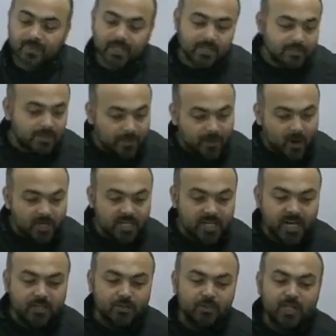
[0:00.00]

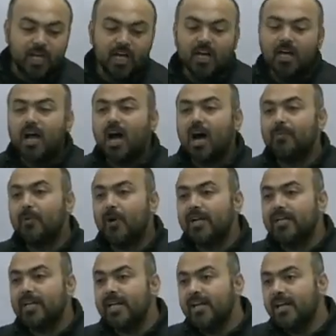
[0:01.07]
Subordinate to the
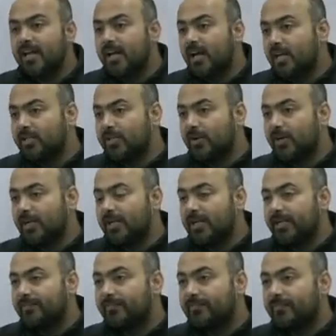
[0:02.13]
appointing
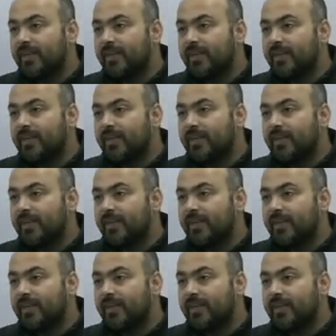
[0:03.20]
authority.